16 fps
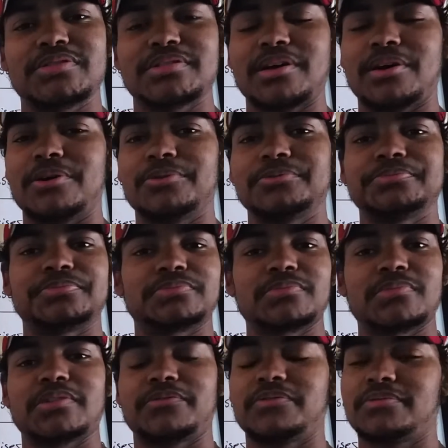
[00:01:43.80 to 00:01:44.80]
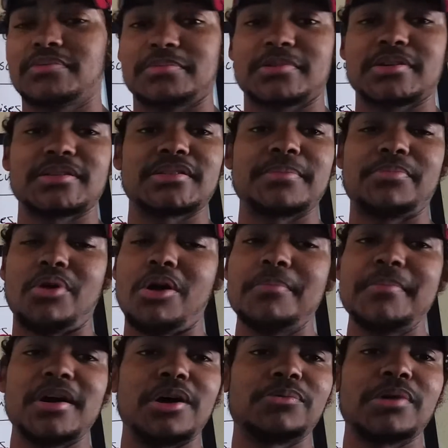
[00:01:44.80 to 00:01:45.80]
So, because the
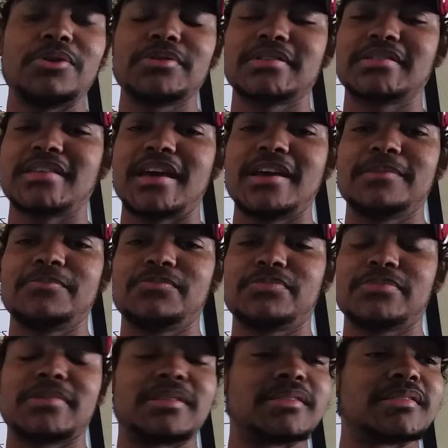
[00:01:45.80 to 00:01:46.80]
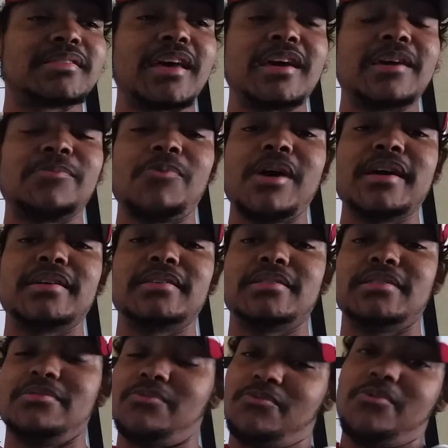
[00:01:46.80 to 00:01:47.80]
barbell row the same way,
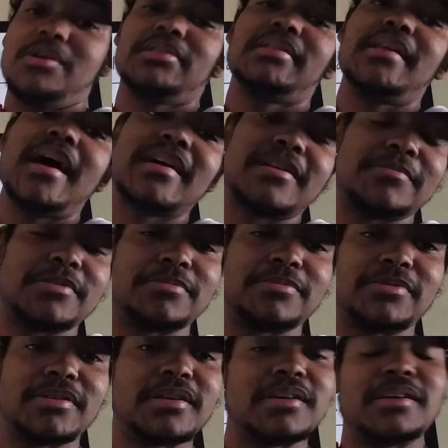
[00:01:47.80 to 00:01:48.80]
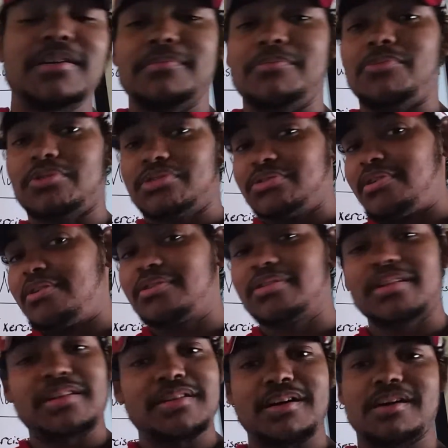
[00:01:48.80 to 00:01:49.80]
one lat could be more stronger
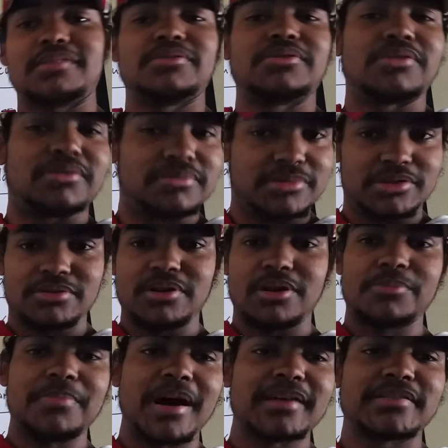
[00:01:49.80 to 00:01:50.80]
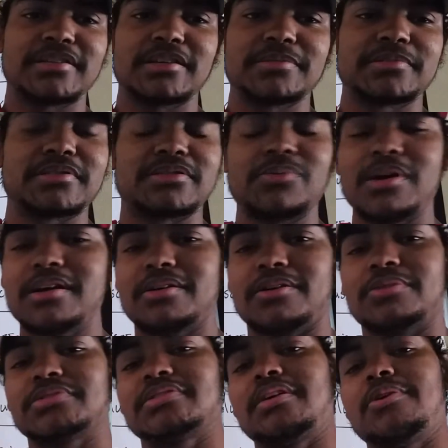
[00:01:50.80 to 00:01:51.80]
than the other, or biceps as
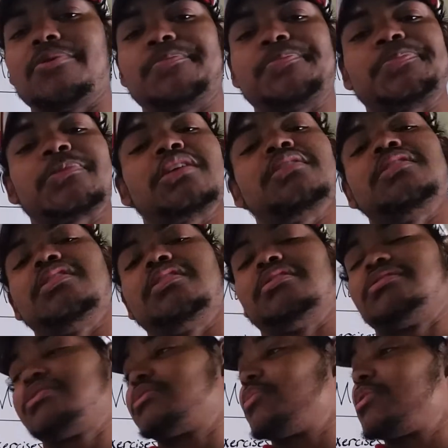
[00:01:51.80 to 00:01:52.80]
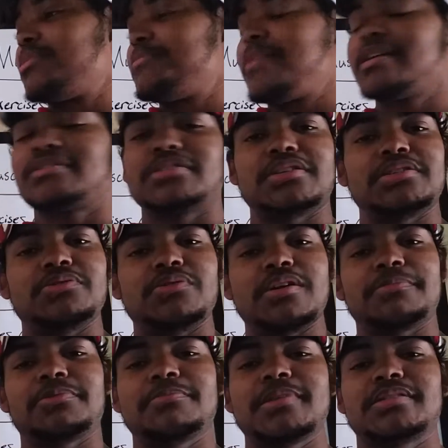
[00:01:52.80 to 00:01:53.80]
well. So, just want to make sure you
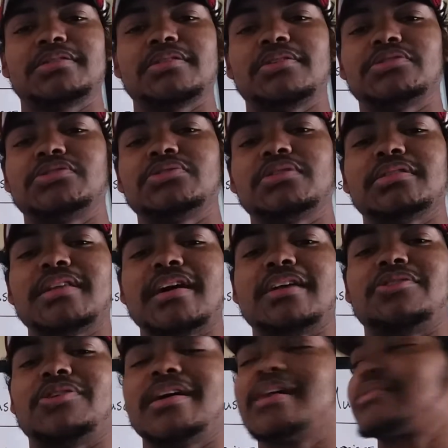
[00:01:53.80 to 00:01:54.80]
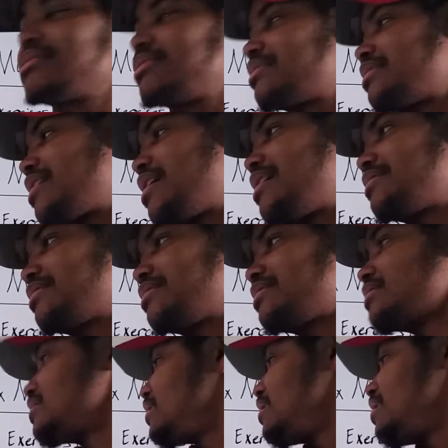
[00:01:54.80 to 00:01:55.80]
implement those unilateral
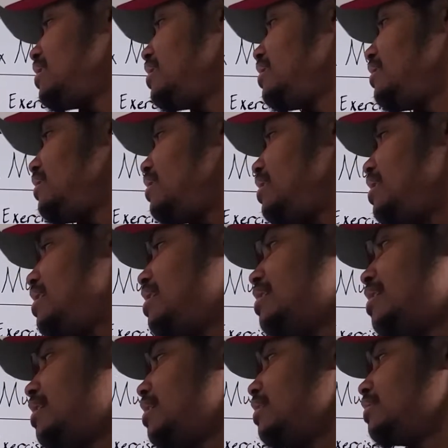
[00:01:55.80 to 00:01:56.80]
exercises, and